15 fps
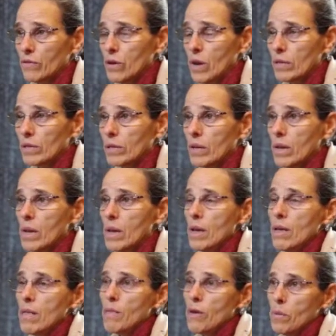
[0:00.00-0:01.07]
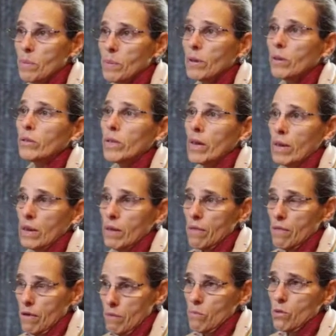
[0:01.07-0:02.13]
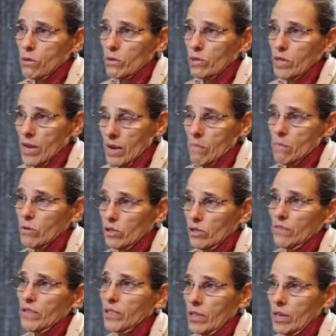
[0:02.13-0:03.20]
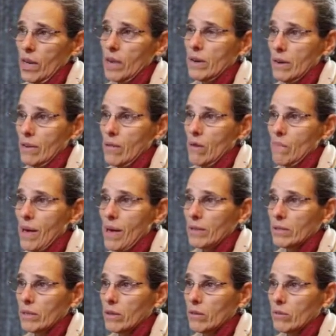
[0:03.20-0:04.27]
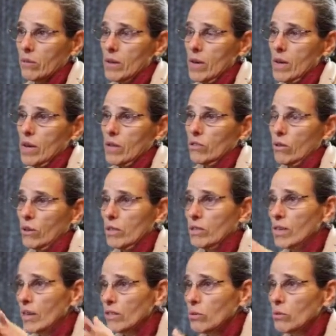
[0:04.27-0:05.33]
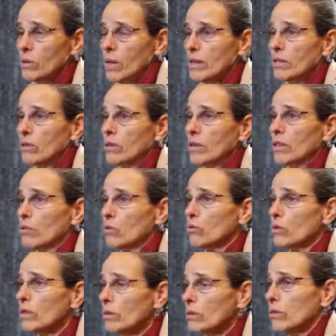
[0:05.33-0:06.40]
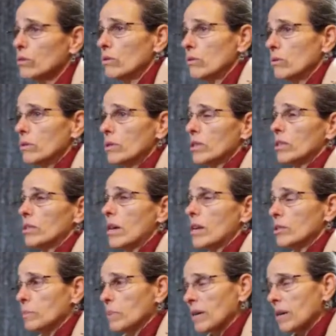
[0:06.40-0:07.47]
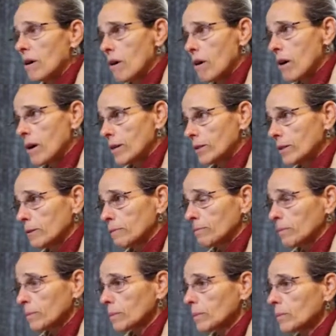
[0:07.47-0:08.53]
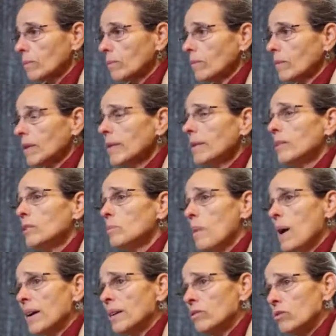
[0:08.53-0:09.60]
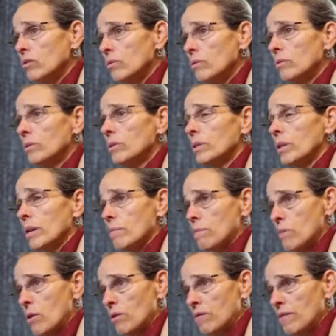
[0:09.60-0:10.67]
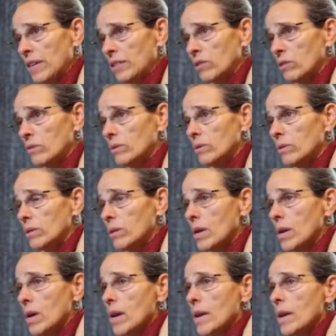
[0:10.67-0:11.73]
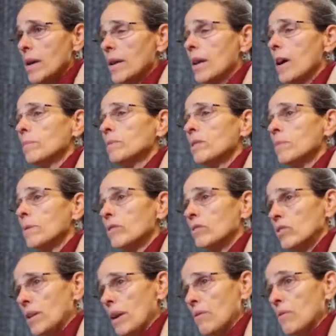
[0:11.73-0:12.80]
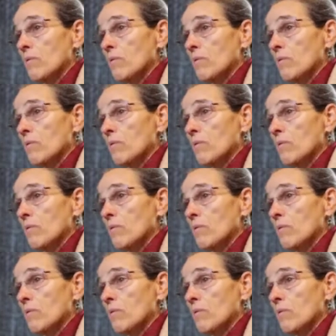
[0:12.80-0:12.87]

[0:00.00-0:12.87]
us, they're getting more sophisticated in their math skills. So contextualized learning is critical to student success because it inspires students, it motivates students, it helps them understand the